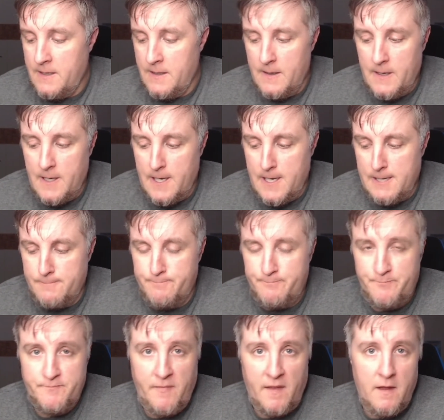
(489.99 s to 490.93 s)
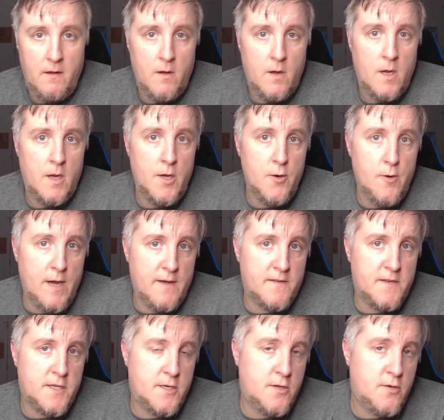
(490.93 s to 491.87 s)
You
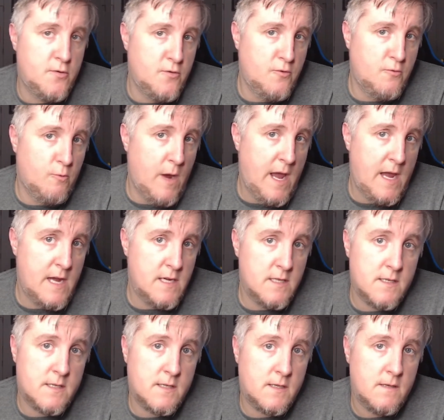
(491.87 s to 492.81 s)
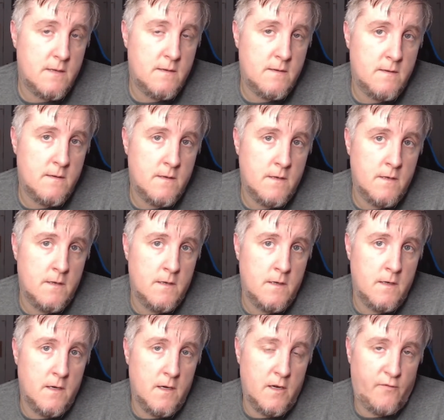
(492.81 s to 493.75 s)
have two ways
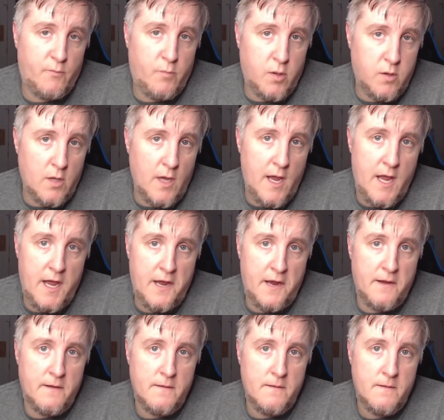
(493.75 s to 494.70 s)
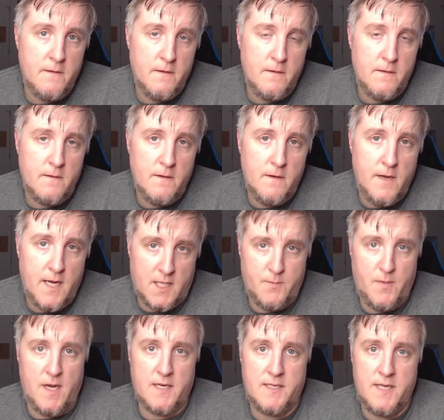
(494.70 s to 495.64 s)
of playing
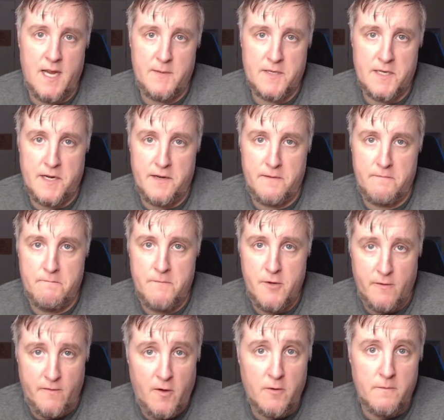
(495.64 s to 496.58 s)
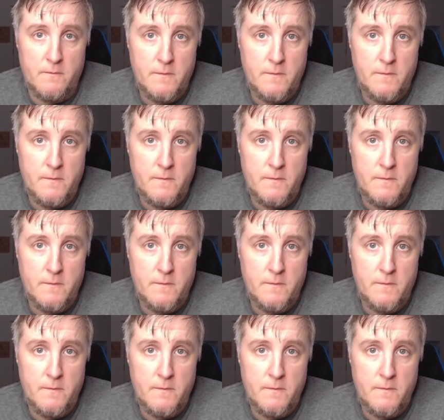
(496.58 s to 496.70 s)
Xbox games on your phone.